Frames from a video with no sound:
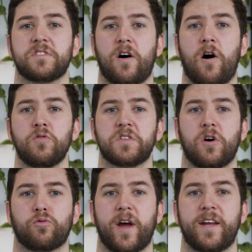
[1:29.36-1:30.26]
is the
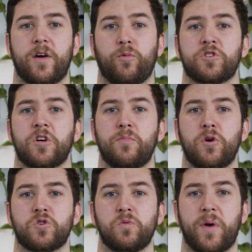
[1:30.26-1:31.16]
wholesale rate at which
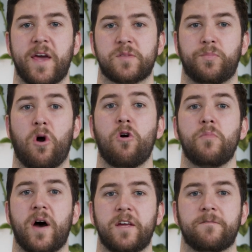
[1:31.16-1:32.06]
commercial banks borrow
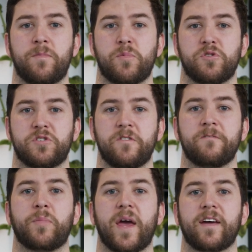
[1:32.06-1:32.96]
money from the
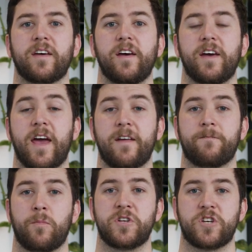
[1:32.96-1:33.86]
Reserve Bank
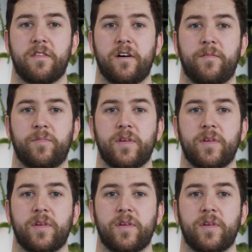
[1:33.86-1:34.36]
and from each other.